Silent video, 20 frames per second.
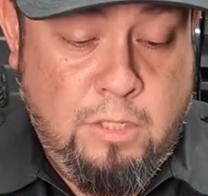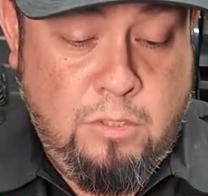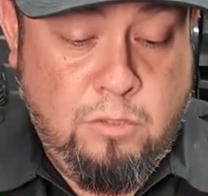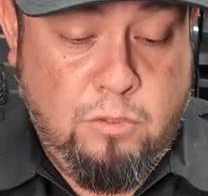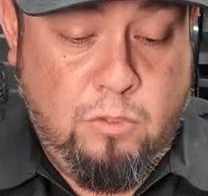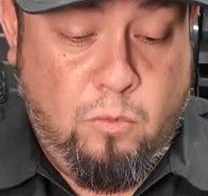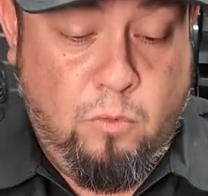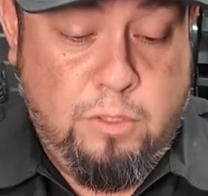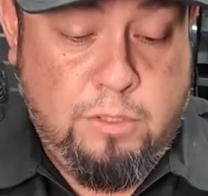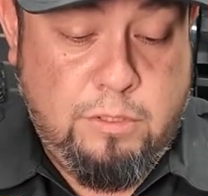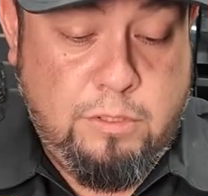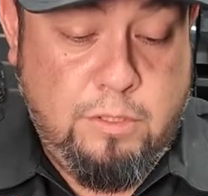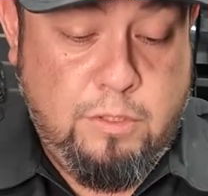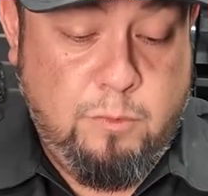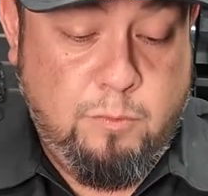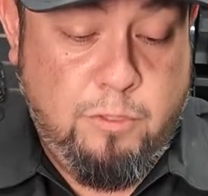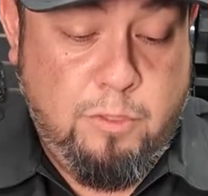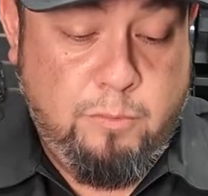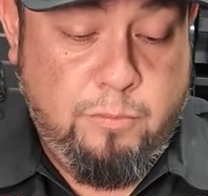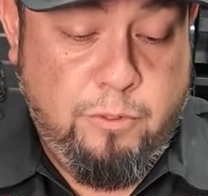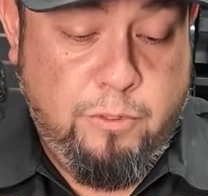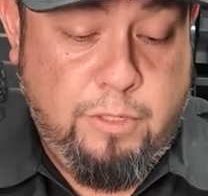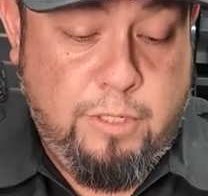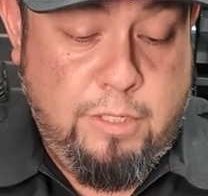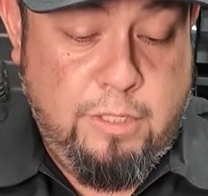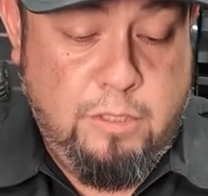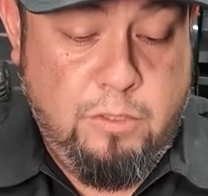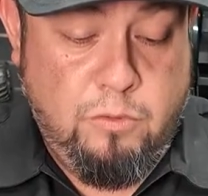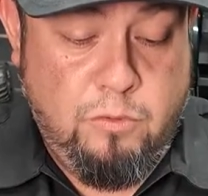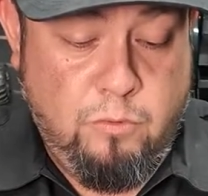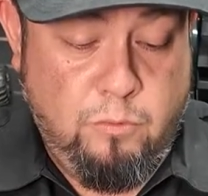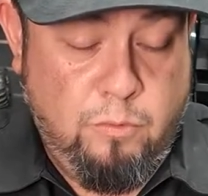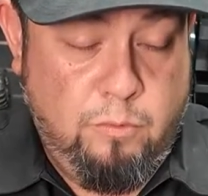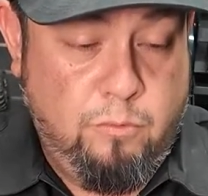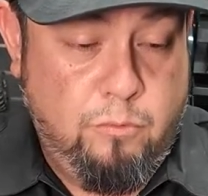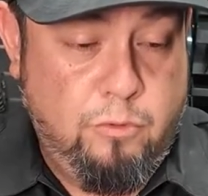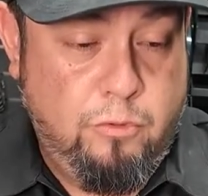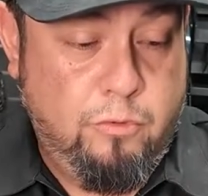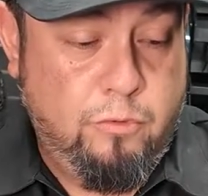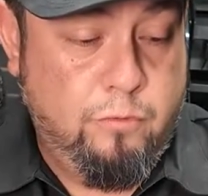So once this bumper is
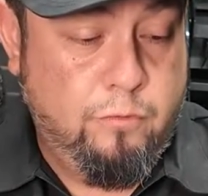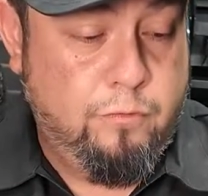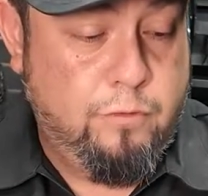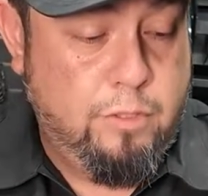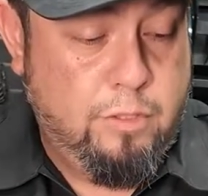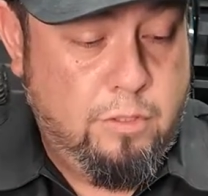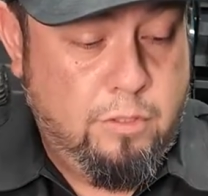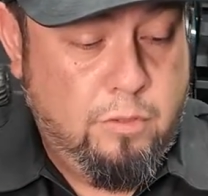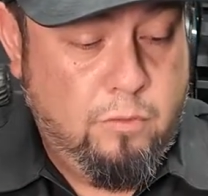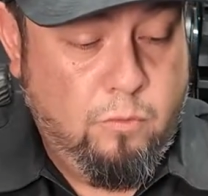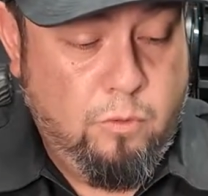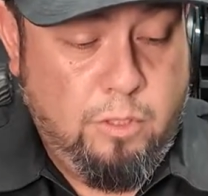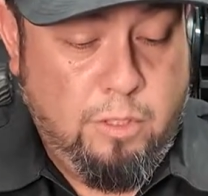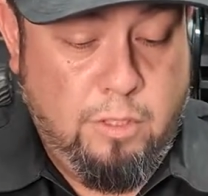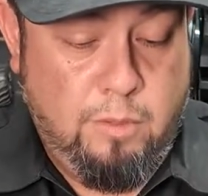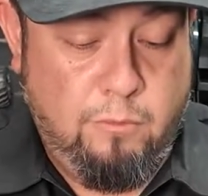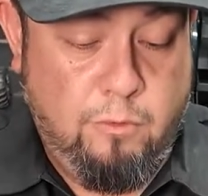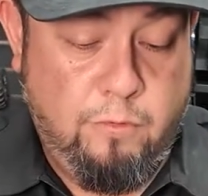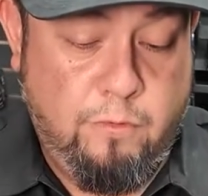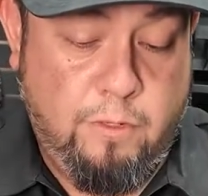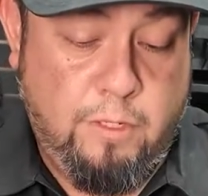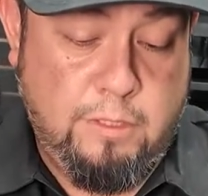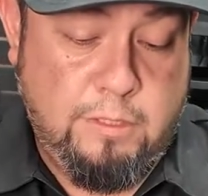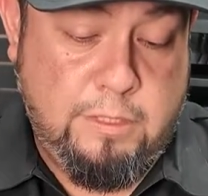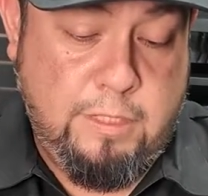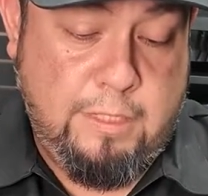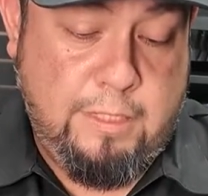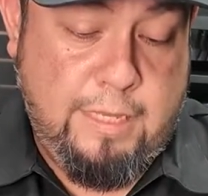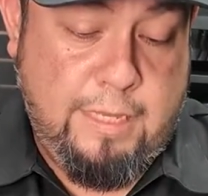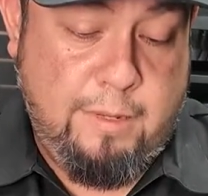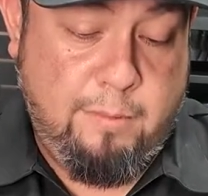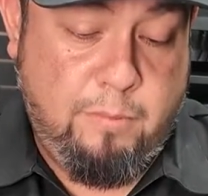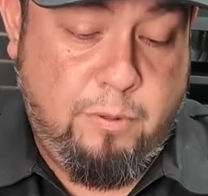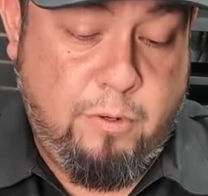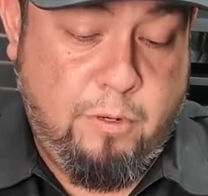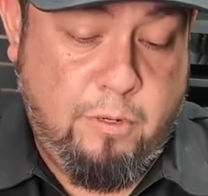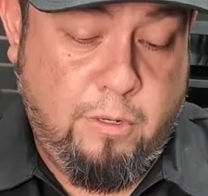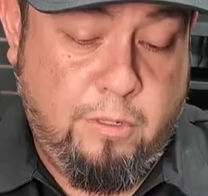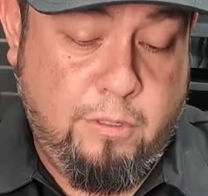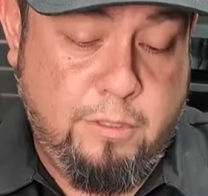removed, we're going to move on to that
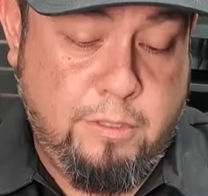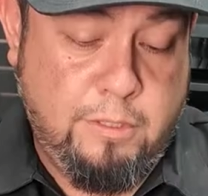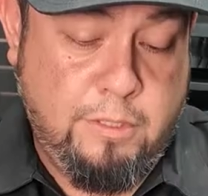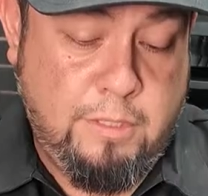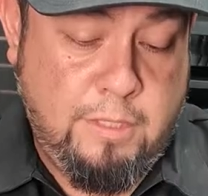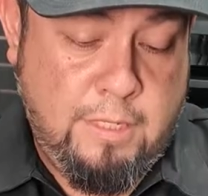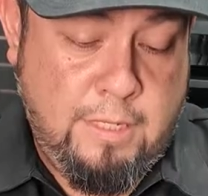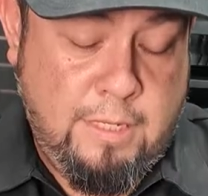part